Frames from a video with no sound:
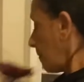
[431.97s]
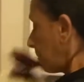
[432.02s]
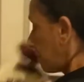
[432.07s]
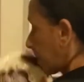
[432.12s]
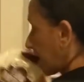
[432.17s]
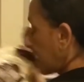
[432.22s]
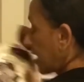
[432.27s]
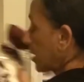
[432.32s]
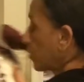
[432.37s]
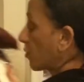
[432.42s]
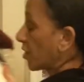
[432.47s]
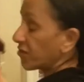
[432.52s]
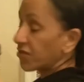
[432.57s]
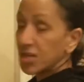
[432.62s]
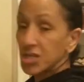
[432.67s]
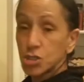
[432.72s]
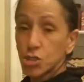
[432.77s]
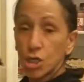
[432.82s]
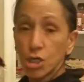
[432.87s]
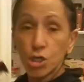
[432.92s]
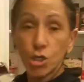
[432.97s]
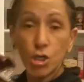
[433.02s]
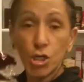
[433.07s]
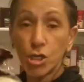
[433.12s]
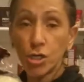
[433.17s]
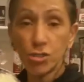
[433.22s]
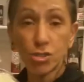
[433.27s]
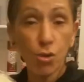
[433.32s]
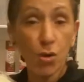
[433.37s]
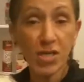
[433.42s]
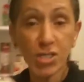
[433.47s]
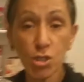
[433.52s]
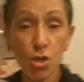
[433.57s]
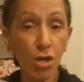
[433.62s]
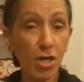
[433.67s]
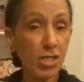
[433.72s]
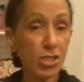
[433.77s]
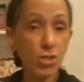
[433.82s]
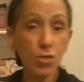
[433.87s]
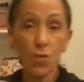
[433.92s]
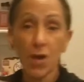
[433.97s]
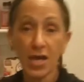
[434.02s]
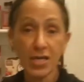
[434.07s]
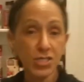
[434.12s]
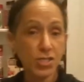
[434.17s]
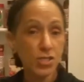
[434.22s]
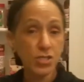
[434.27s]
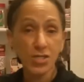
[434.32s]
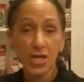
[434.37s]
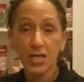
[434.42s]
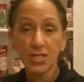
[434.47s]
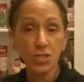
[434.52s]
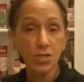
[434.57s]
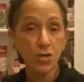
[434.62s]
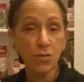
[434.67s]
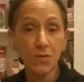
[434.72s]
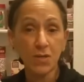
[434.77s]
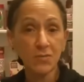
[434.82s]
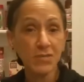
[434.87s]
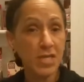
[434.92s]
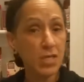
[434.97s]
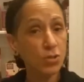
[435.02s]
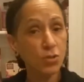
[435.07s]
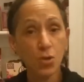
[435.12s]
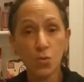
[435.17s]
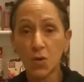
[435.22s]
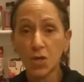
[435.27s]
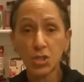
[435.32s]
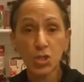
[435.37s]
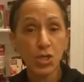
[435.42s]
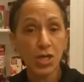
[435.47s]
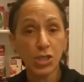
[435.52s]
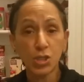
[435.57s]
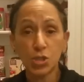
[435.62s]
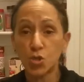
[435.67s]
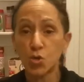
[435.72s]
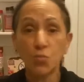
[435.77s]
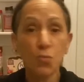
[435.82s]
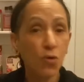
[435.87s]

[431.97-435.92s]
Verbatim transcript: But anyway, these are good. So as long as you exercise, you know what I'm saying. Do what you gotta do.